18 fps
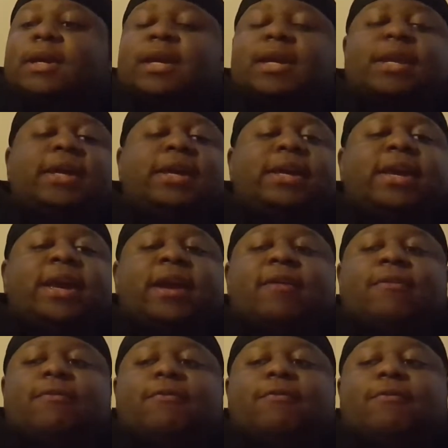He didn't
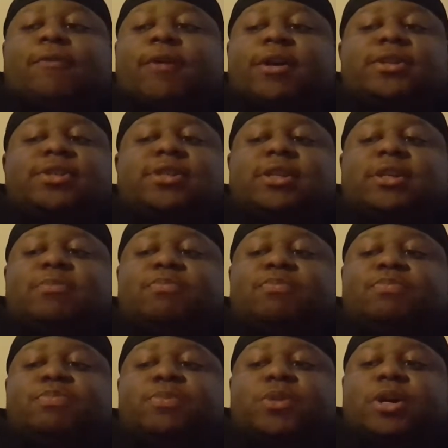care what
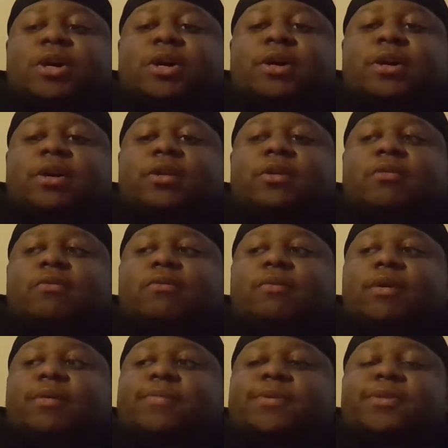she'd done or
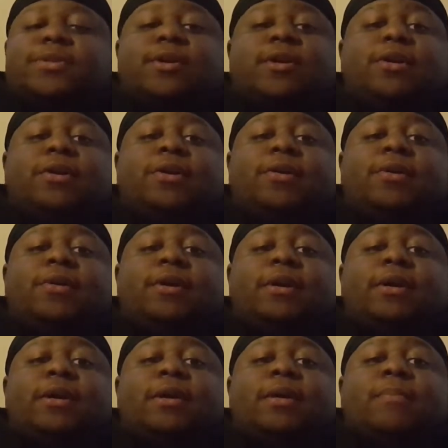what was her
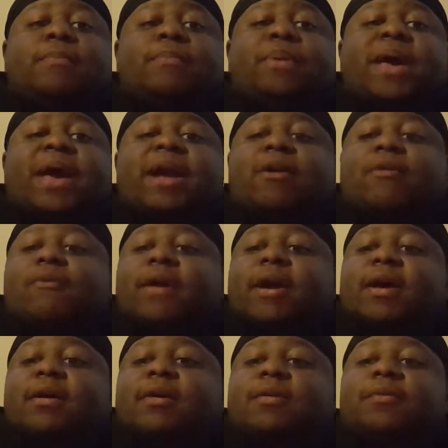
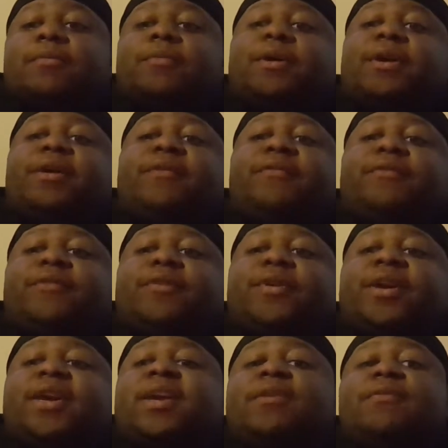background or whatever.
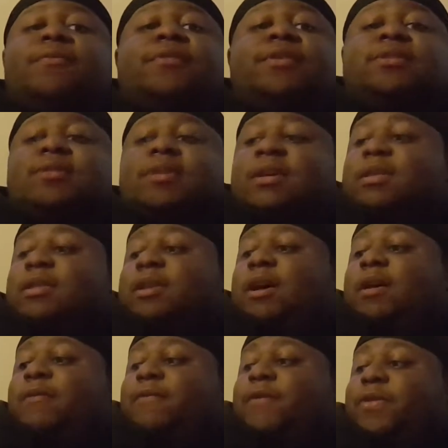He was in
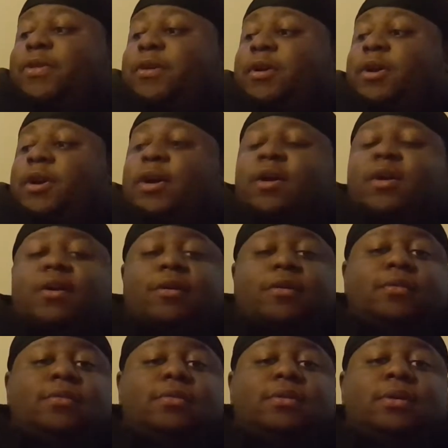love with the girl,
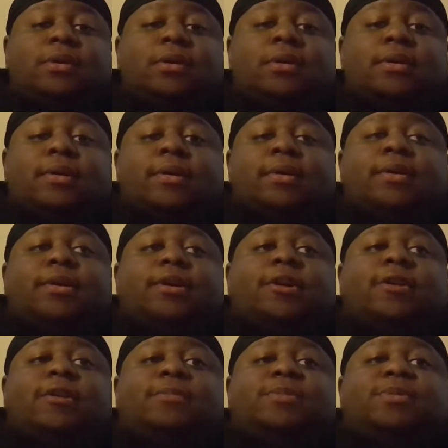
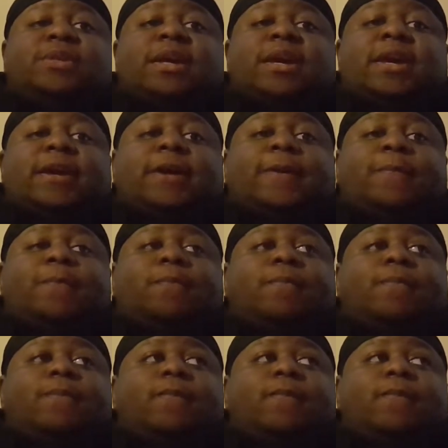you know what I'm saying?